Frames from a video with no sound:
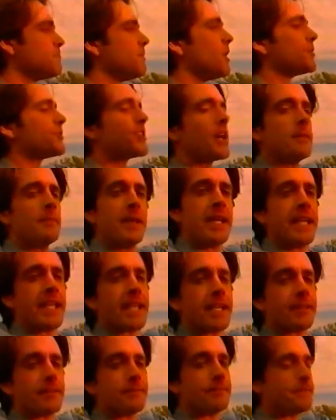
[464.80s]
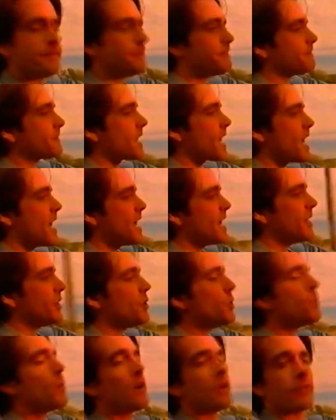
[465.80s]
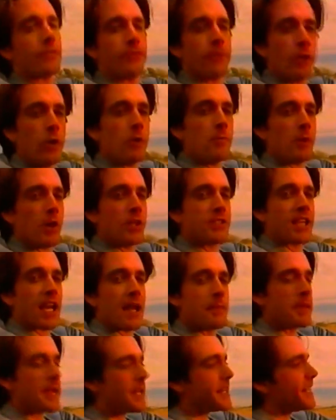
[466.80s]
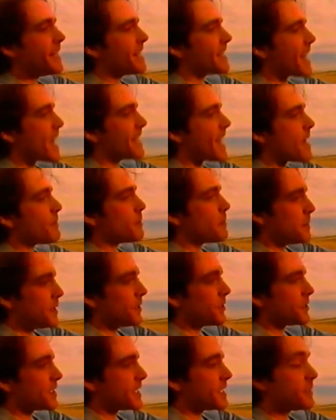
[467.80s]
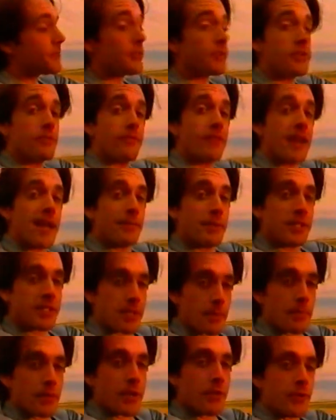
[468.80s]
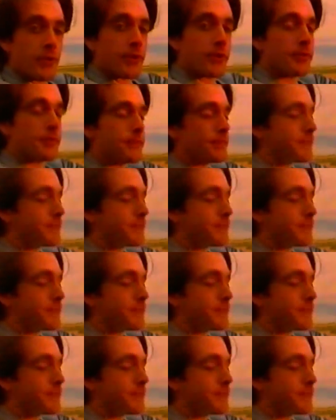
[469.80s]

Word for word: Multimedia. You want full multimedia capabilities for your family's computer.